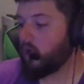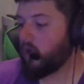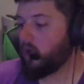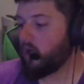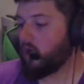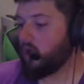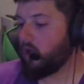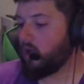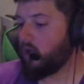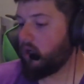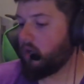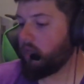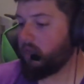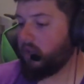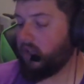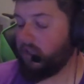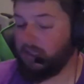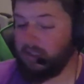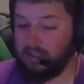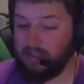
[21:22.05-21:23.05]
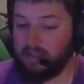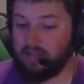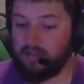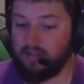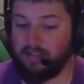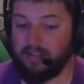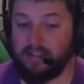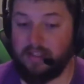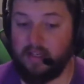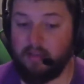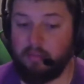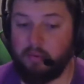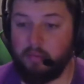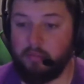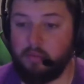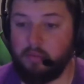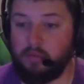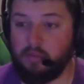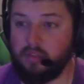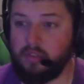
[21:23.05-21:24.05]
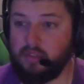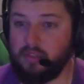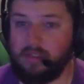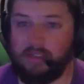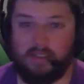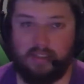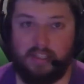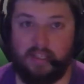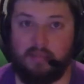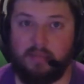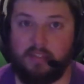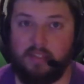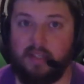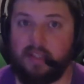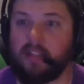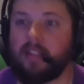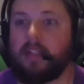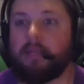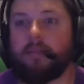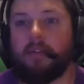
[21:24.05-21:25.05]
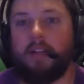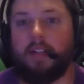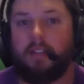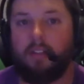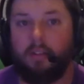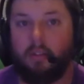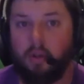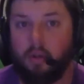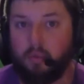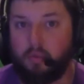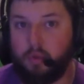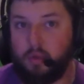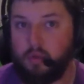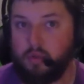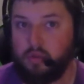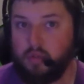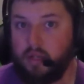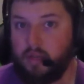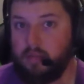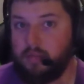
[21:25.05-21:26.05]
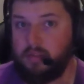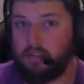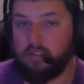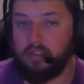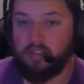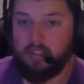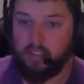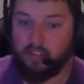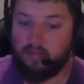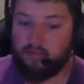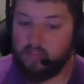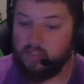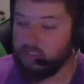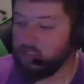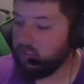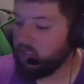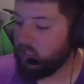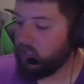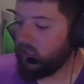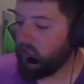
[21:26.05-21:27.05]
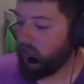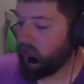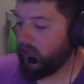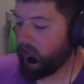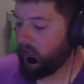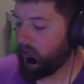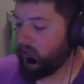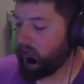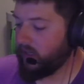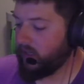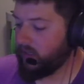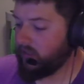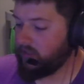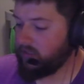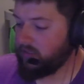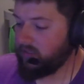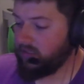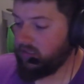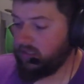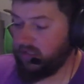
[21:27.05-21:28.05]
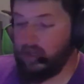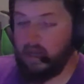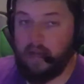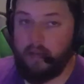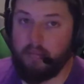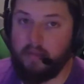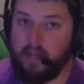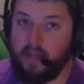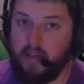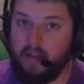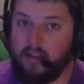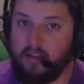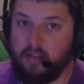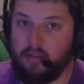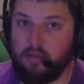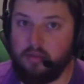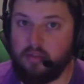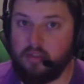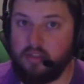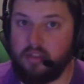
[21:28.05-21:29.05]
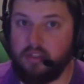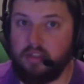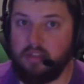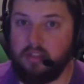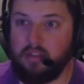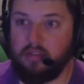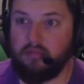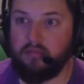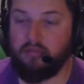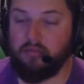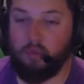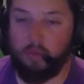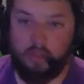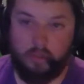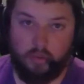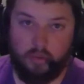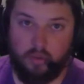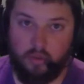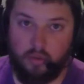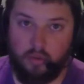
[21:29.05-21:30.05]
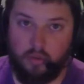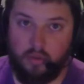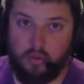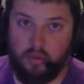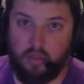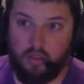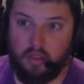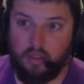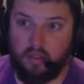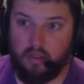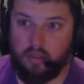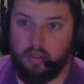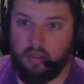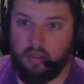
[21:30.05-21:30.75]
And again, the setup I'm using is the same as last time. I got the GoPro strapped to the TV. I got the iPad using voice record